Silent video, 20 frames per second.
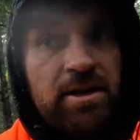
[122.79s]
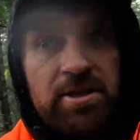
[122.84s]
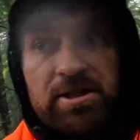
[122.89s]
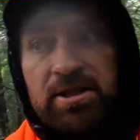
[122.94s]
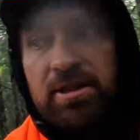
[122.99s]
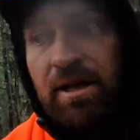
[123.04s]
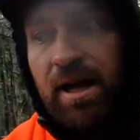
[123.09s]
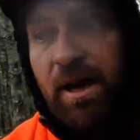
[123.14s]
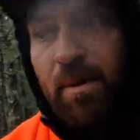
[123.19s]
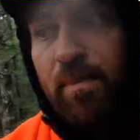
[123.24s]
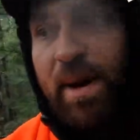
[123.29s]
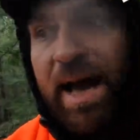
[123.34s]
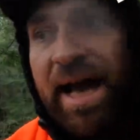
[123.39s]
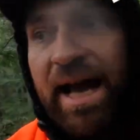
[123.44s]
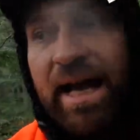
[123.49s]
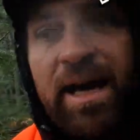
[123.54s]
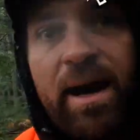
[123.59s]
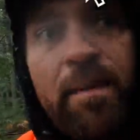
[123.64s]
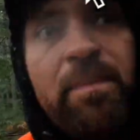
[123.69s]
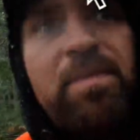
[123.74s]
Just climbed
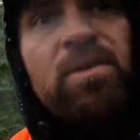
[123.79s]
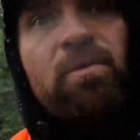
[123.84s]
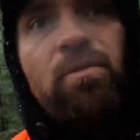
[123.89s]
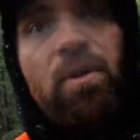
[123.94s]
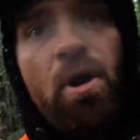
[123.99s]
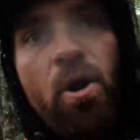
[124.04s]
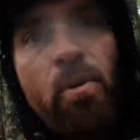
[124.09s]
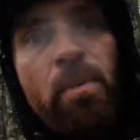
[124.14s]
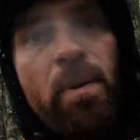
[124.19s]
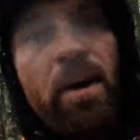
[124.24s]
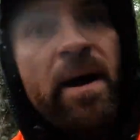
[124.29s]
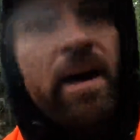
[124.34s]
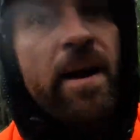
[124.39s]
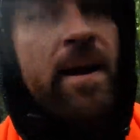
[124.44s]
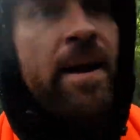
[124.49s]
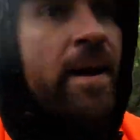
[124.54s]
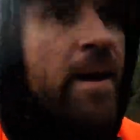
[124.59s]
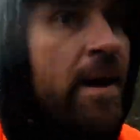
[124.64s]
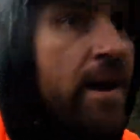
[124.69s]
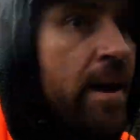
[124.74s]
back up the rope,
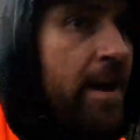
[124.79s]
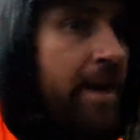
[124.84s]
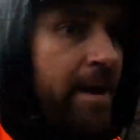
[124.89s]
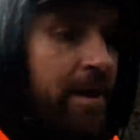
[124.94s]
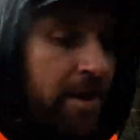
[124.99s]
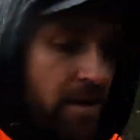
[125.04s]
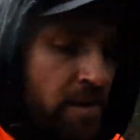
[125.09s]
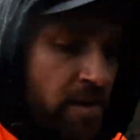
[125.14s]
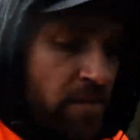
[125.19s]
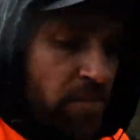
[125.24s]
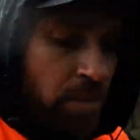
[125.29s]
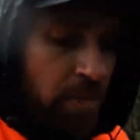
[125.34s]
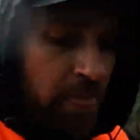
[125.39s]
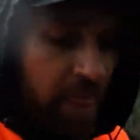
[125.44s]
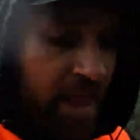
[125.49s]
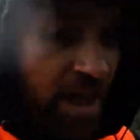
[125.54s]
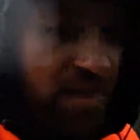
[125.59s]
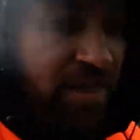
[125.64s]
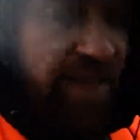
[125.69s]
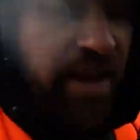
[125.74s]

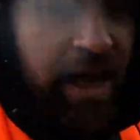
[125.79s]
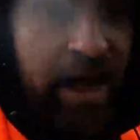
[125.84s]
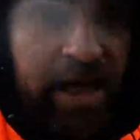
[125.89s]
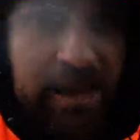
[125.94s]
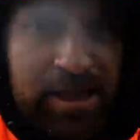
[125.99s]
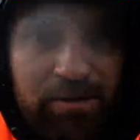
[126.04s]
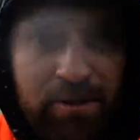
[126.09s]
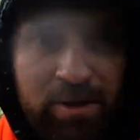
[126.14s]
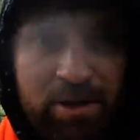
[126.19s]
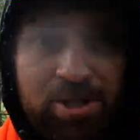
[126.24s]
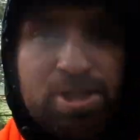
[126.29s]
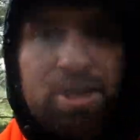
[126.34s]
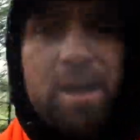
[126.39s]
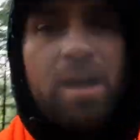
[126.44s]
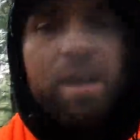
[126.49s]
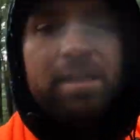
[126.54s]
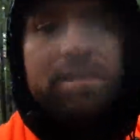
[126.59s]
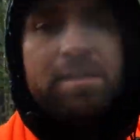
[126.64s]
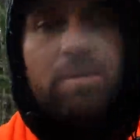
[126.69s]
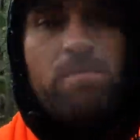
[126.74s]
and I think I got some good
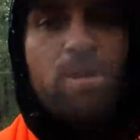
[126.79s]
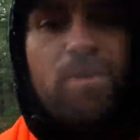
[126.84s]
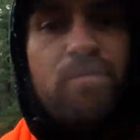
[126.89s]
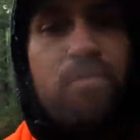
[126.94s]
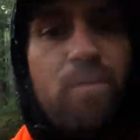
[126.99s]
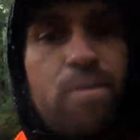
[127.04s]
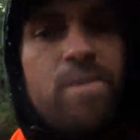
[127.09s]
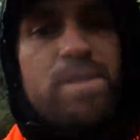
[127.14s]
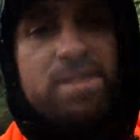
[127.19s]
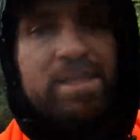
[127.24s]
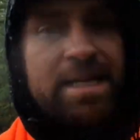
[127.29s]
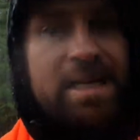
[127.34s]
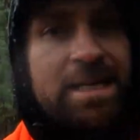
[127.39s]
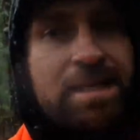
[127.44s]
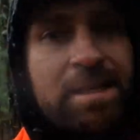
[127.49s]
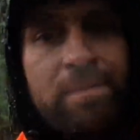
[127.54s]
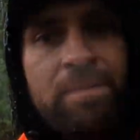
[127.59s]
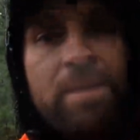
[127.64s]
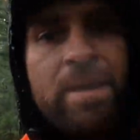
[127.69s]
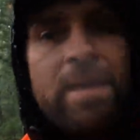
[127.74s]
shots. I'm looking forward to
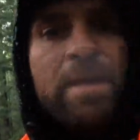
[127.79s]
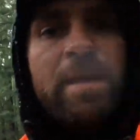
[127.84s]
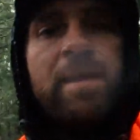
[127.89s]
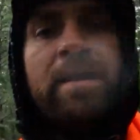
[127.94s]
seeing them.